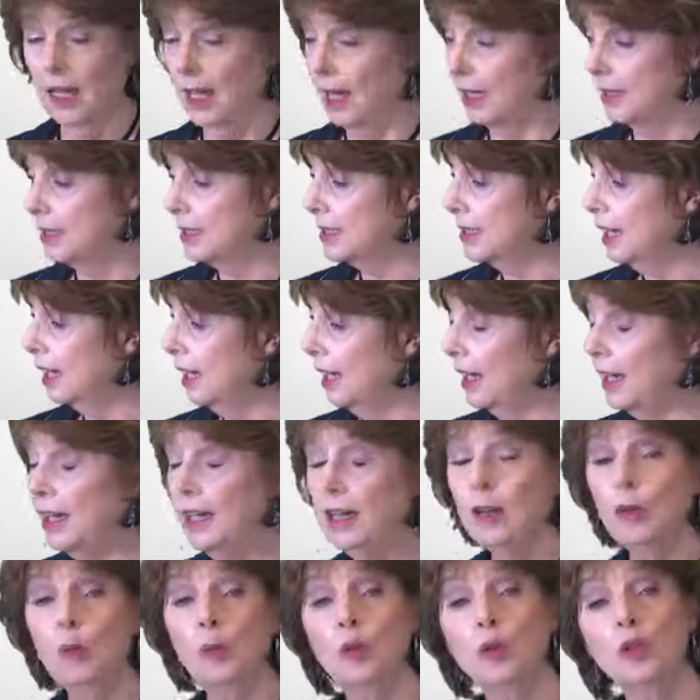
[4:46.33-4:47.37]
And
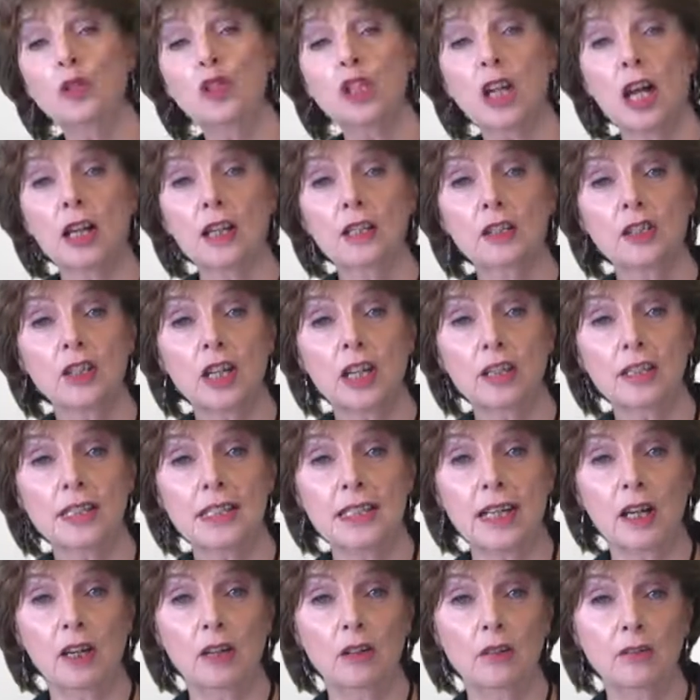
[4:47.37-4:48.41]
today we'll challenge
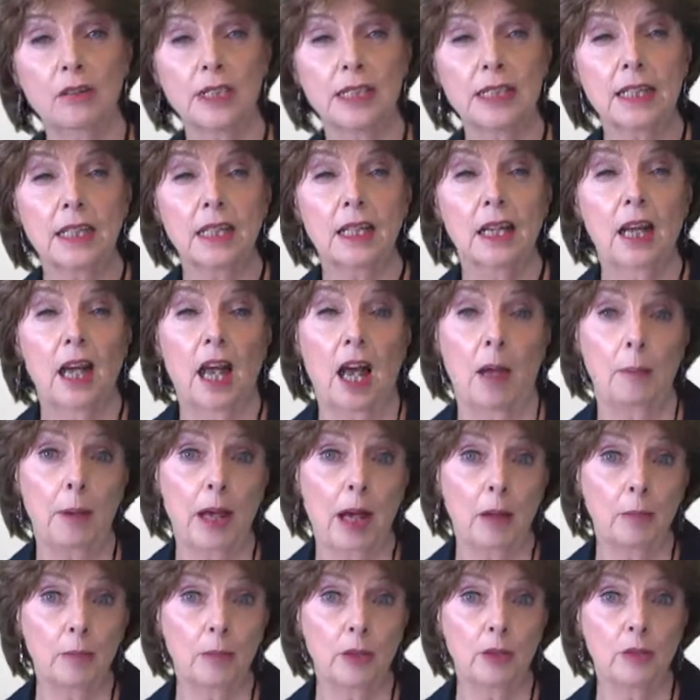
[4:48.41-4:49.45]
ourselves
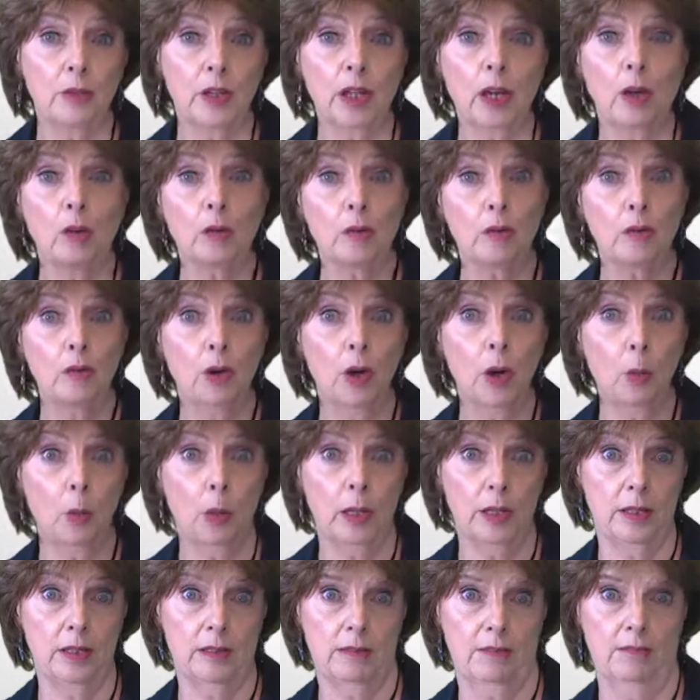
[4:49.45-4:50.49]
about moving
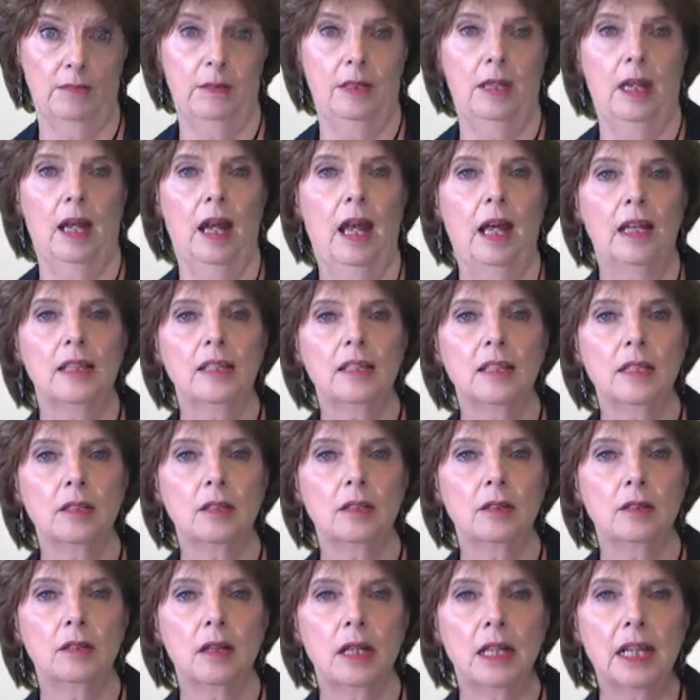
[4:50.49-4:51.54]
forward. And
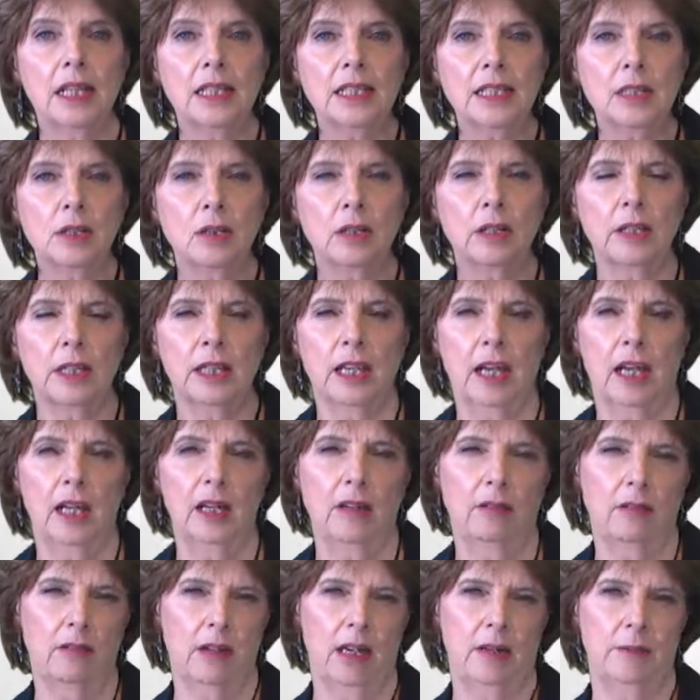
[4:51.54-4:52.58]
so let's look at the
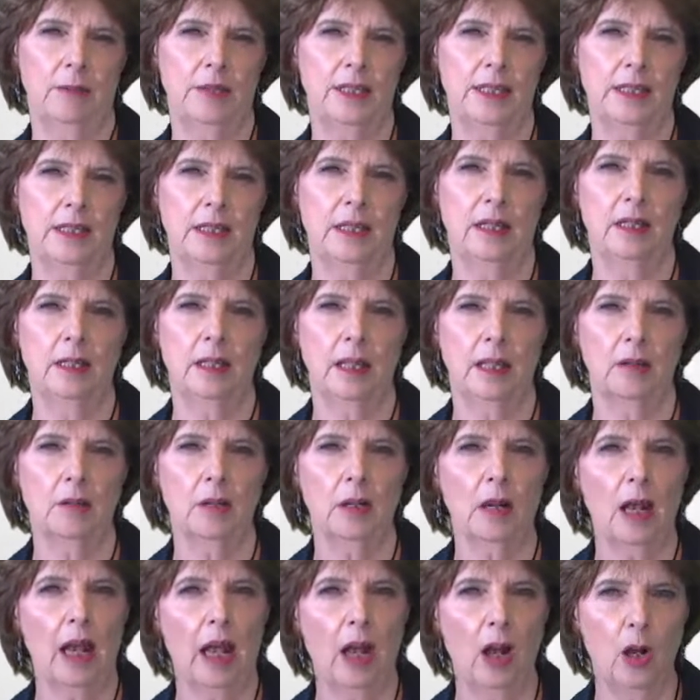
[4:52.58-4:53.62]
anagrams that
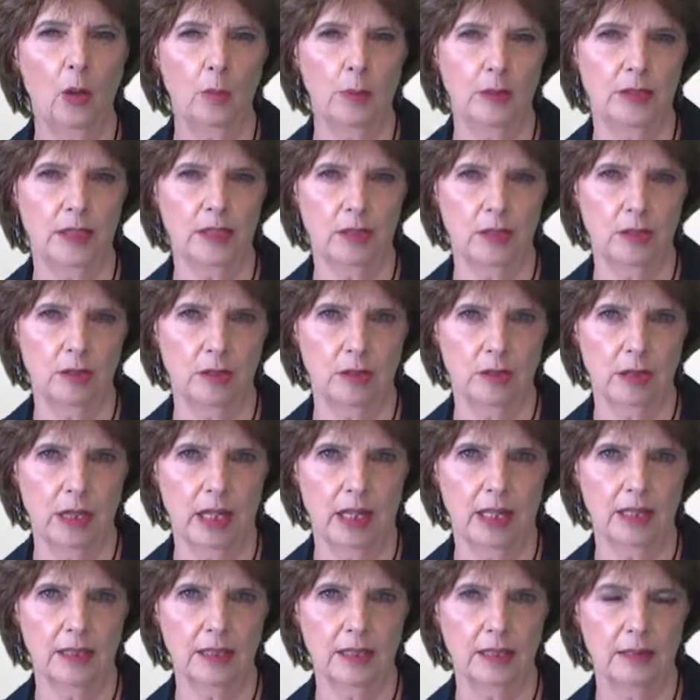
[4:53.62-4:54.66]
help us to do
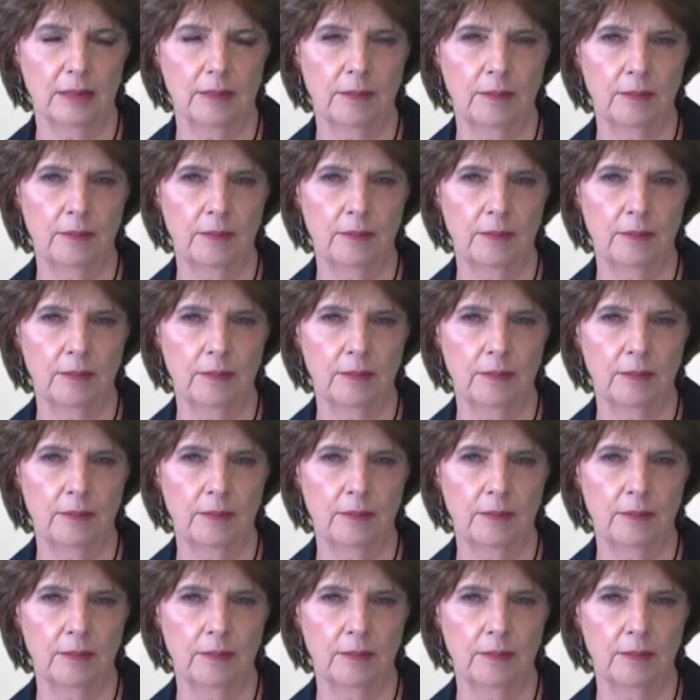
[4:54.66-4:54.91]
that.